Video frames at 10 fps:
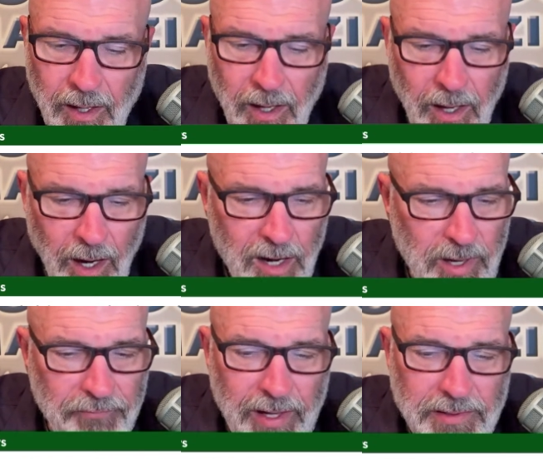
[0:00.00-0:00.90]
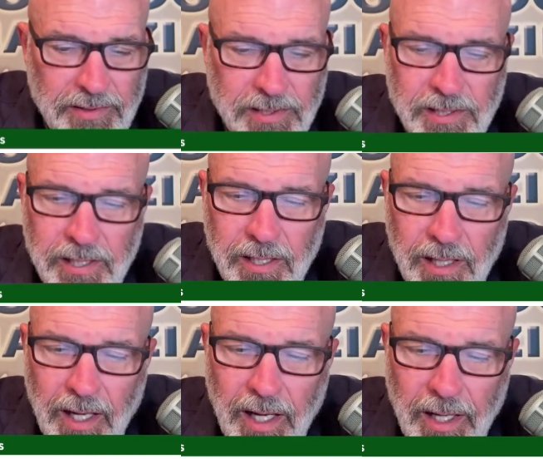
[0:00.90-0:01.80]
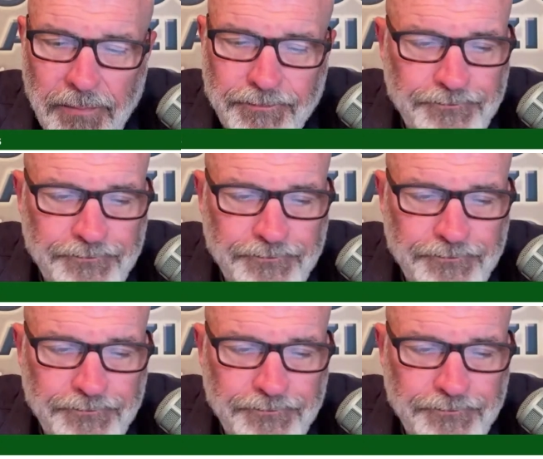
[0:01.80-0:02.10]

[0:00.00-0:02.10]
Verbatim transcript: All right, my friends. Um,